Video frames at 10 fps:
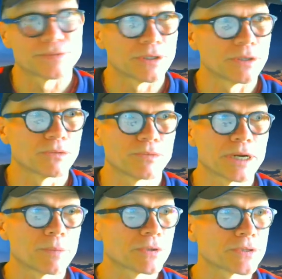are write
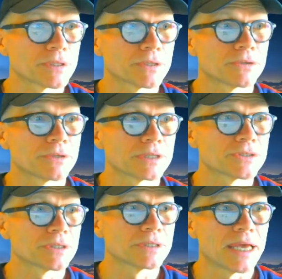a personal
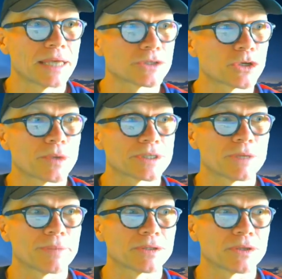introduction, ask a question
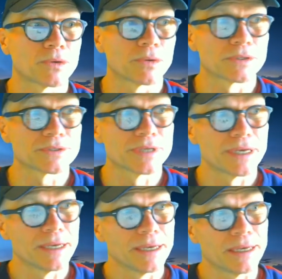about the course,
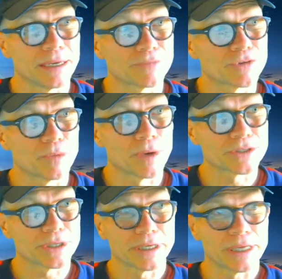and after
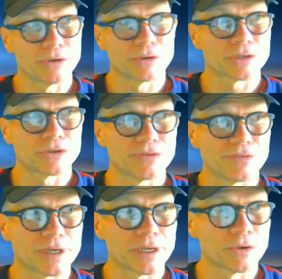watching an introductory
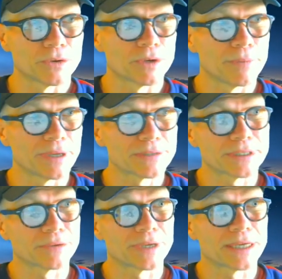video about
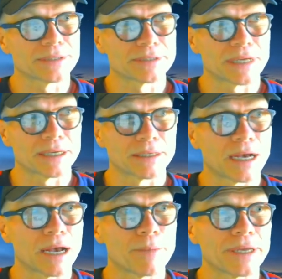single case design,
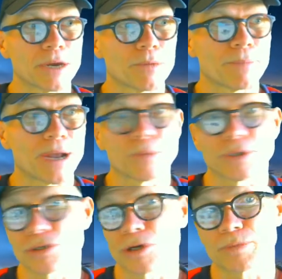comment about
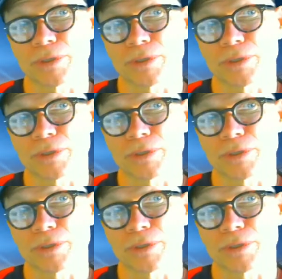what you hope to